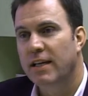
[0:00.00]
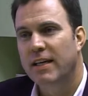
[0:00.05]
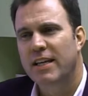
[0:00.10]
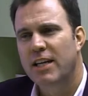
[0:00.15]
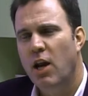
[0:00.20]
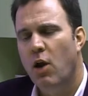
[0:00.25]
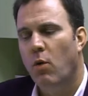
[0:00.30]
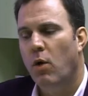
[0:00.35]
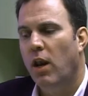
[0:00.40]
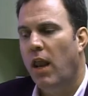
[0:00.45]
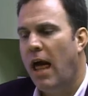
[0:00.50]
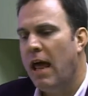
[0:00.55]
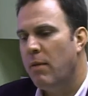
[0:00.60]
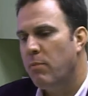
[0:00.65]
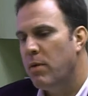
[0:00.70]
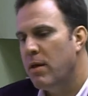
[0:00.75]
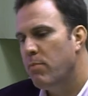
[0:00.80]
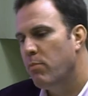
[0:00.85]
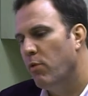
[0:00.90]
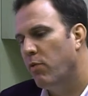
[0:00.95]
And, a lot
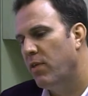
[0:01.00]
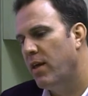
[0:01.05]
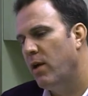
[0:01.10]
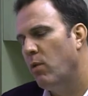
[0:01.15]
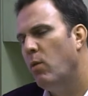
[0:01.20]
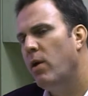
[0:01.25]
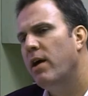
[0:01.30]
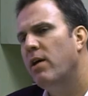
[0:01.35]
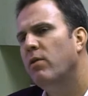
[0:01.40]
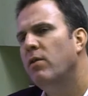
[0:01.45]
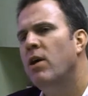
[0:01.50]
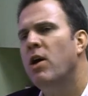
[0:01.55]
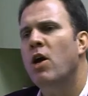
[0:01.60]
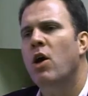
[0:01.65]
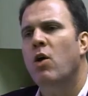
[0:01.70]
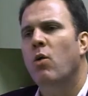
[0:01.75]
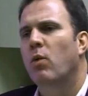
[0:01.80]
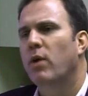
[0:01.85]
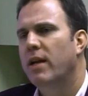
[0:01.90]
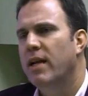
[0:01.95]
of people think, well,
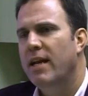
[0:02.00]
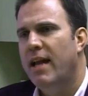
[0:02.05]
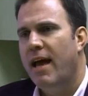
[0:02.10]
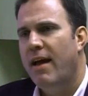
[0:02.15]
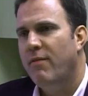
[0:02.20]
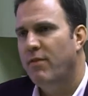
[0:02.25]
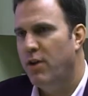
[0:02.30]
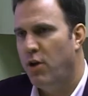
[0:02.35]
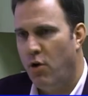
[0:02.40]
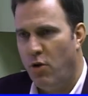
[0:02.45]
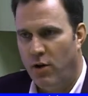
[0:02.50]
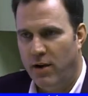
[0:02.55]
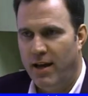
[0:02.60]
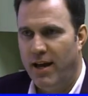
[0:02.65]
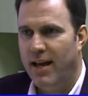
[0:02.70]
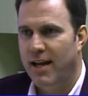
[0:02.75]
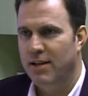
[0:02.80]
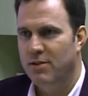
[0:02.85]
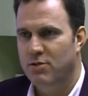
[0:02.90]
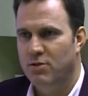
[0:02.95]
we didn't have any
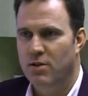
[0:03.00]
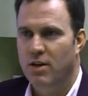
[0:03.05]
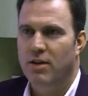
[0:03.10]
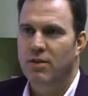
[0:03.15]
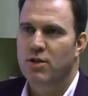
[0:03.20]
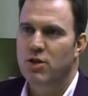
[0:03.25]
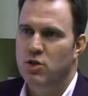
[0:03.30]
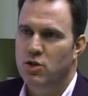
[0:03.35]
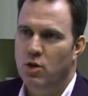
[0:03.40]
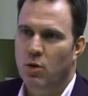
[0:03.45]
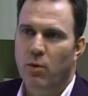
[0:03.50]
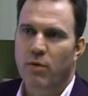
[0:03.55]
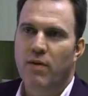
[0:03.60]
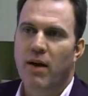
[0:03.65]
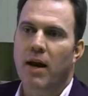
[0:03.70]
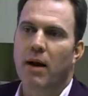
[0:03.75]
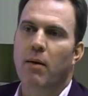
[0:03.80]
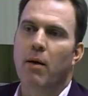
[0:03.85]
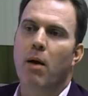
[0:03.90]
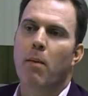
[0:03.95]
hurricanes this year. We've
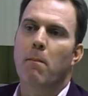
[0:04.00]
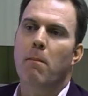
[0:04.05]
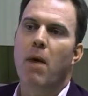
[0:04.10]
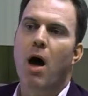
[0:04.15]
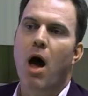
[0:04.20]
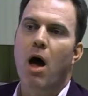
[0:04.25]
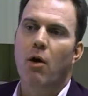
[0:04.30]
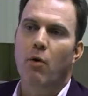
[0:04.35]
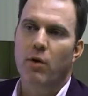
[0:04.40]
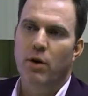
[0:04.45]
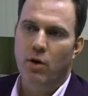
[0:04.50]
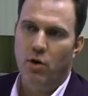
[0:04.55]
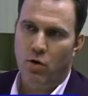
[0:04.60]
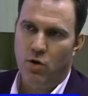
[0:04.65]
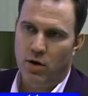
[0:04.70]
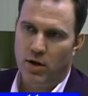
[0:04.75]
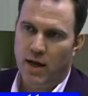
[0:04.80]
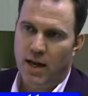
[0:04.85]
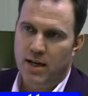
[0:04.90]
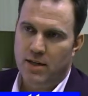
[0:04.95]
had a moderate
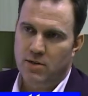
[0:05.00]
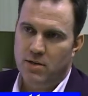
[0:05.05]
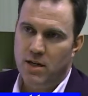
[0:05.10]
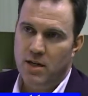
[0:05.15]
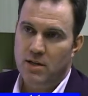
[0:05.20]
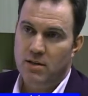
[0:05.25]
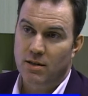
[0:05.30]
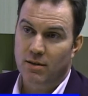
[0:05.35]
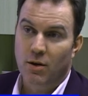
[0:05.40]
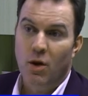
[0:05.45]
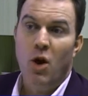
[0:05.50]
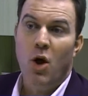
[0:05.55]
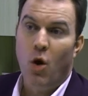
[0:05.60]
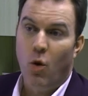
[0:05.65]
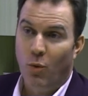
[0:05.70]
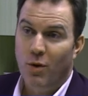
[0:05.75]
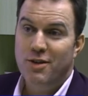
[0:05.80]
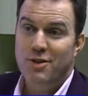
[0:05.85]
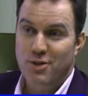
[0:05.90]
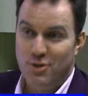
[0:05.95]
hurricane season,
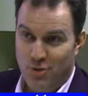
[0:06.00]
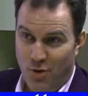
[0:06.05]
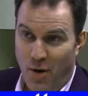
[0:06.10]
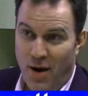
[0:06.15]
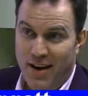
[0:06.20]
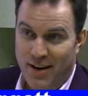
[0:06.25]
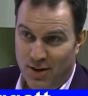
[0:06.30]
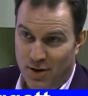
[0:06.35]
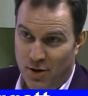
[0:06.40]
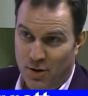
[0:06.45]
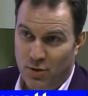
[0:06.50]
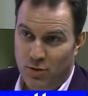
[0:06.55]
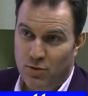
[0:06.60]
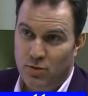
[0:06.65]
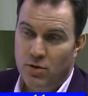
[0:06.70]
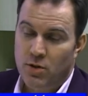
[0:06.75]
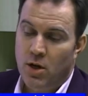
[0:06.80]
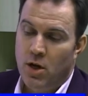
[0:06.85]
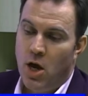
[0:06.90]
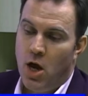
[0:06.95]
which is great
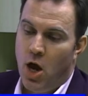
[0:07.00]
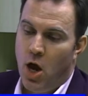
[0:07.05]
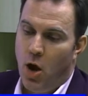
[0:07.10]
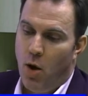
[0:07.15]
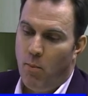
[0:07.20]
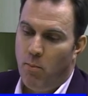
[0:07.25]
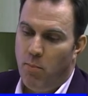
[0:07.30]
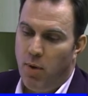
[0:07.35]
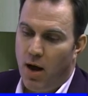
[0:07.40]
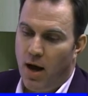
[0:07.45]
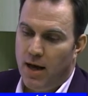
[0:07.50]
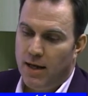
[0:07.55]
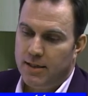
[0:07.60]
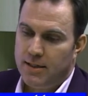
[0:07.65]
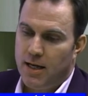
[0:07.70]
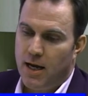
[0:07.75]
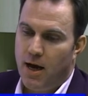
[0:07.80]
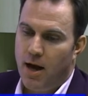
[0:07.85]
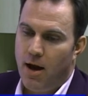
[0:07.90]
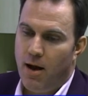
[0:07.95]
news.
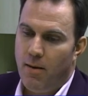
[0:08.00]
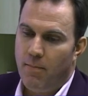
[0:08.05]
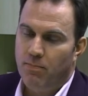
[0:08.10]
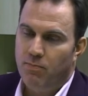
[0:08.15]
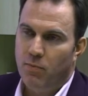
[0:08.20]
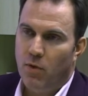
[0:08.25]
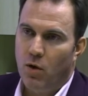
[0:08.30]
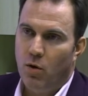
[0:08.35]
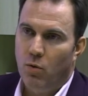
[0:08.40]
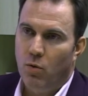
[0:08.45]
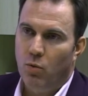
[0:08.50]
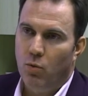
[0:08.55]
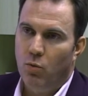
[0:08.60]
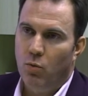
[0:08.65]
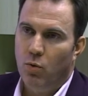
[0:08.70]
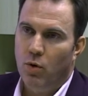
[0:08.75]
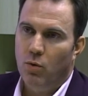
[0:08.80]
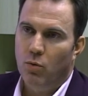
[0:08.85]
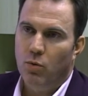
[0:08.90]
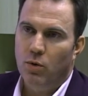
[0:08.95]
But
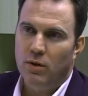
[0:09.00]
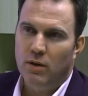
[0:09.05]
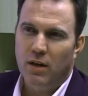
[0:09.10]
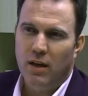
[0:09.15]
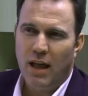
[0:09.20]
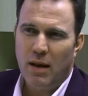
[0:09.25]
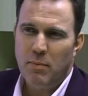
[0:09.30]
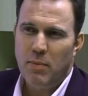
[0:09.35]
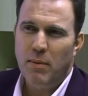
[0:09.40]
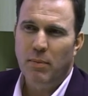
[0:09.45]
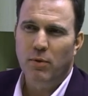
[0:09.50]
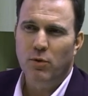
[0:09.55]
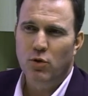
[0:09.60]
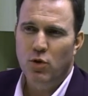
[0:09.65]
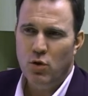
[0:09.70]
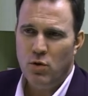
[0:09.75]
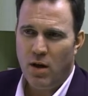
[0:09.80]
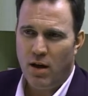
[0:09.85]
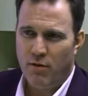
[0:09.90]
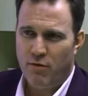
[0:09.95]
what a lot of people
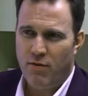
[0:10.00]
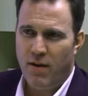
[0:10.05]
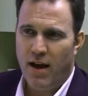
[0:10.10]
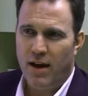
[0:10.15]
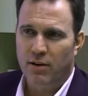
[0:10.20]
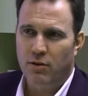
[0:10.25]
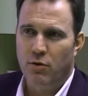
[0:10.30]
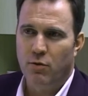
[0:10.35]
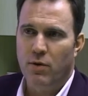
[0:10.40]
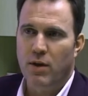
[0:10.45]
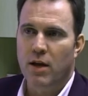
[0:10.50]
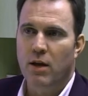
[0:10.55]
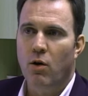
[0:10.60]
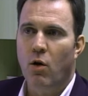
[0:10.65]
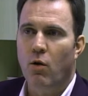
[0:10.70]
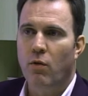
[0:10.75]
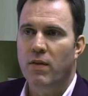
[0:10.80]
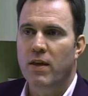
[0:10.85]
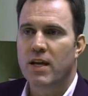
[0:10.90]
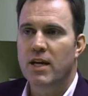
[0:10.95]
do not factor in
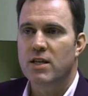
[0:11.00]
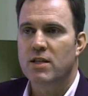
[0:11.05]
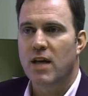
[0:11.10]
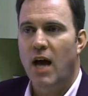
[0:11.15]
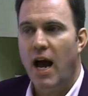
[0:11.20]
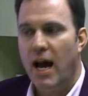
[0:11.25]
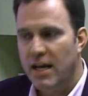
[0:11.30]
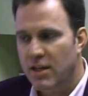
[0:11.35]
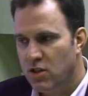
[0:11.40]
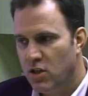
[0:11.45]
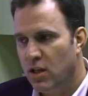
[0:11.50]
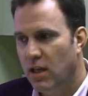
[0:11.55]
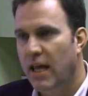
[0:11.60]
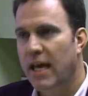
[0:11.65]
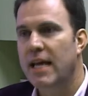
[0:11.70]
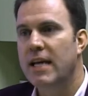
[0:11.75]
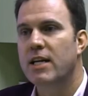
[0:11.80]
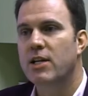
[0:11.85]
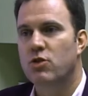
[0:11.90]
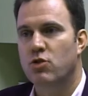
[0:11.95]
are these
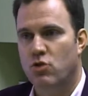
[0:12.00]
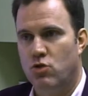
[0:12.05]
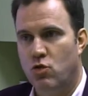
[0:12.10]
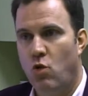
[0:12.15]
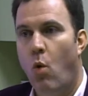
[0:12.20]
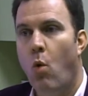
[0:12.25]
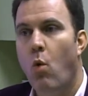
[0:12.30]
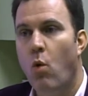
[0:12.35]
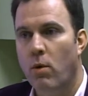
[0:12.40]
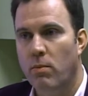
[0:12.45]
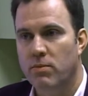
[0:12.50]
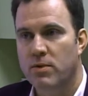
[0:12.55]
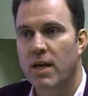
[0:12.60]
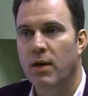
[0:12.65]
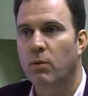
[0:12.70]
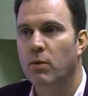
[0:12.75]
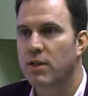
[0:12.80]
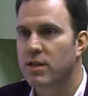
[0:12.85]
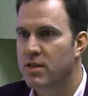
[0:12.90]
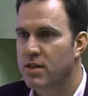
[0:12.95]
isolated storms
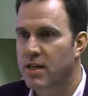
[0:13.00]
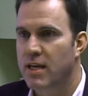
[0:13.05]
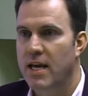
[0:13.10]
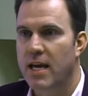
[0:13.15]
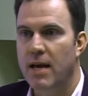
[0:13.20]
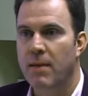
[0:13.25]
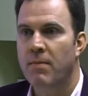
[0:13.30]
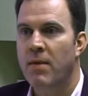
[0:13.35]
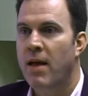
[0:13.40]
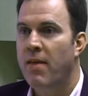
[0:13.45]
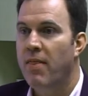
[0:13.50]
that we see